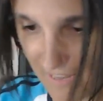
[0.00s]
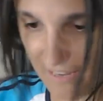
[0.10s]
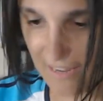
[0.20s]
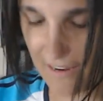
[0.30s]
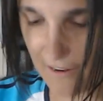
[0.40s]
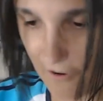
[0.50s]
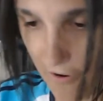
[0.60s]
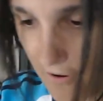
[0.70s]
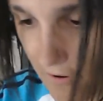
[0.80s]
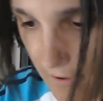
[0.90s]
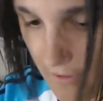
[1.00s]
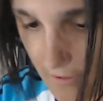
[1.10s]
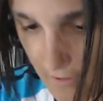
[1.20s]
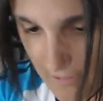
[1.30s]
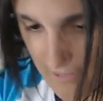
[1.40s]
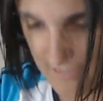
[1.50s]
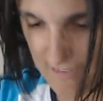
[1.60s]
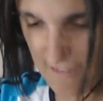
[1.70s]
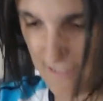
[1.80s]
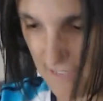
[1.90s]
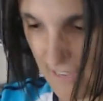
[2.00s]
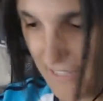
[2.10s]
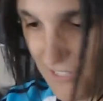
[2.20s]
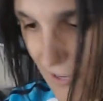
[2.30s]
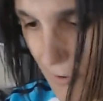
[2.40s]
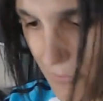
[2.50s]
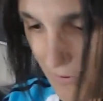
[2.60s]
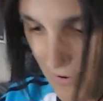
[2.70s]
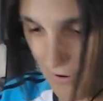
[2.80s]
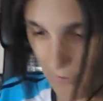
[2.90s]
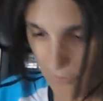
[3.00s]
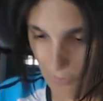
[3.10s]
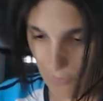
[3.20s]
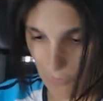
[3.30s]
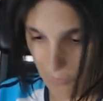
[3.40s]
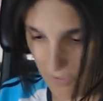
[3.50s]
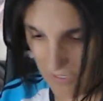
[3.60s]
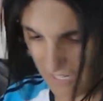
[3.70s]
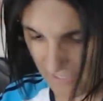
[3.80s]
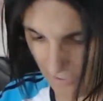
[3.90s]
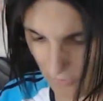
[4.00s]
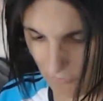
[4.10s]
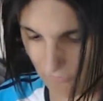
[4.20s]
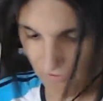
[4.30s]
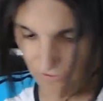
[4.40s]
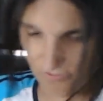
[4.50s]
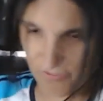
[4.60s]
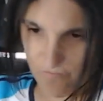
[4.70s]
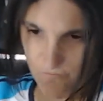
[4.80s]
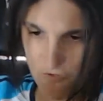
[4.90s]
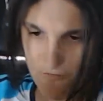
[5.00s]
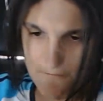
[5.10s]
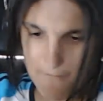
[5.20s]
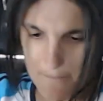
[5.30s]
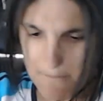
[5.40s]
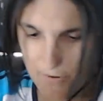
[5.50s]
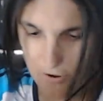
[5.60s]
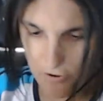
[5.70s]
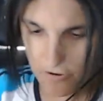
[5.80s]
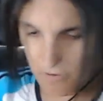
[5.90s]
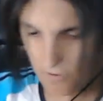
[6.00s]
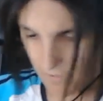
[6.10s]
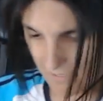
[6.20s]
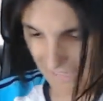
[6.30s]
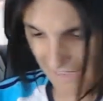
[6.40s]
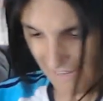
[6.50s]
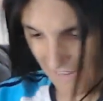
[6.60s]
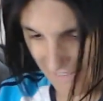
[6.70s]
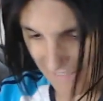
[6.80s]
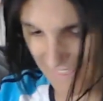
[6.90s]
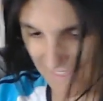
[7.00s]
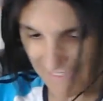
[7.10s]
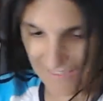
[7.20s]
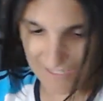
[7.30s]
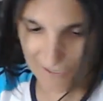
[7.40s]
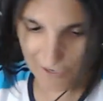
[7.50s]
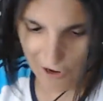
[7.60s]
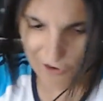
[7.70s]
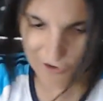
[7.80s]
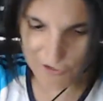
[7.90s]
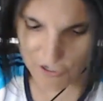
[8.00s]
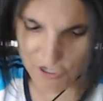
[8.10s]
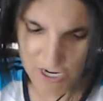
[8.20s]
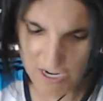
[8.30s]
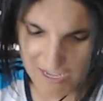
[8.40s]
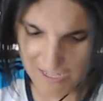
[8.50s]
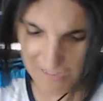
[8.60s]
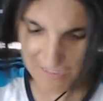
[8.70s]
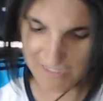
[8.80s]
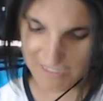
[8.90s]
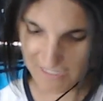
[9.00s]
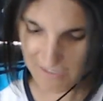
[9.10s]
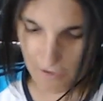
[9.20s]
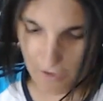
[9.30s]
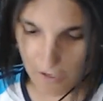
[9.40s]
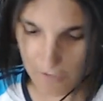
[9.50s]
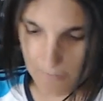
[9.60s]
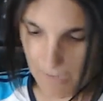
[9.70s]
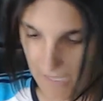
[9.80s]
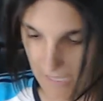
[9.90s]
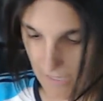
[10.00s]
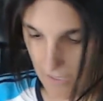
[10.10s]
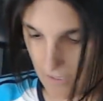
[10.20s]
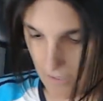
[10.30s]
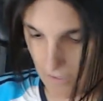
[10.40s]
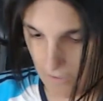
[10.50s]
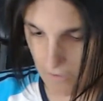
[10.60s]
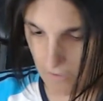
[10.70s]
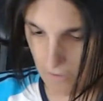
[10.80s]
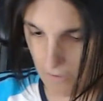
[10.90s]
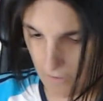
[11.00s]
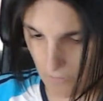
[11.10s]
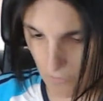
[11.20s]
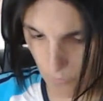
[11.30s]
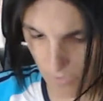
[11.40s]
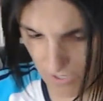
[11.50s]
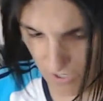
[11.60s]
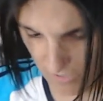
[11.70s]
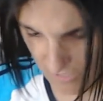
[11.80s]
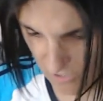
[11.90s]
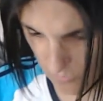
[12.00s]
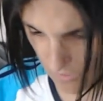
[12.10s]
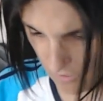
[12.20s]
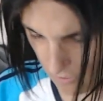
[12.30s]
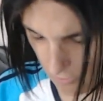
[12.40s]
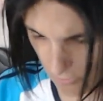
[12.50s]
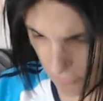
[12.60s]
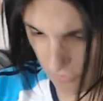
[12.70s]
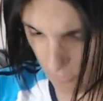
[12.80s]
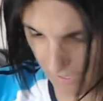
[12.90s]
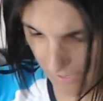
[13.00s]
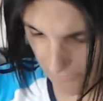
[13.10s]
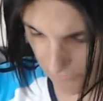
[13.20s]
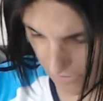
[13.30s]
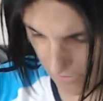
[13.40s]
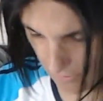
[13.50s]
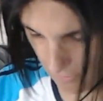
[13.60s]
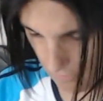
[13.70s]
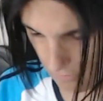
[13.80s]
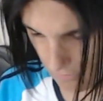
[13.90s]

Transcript: in here? I don't know, because I don't remember getting anything this large listed on my wish list. What on earth do we have here?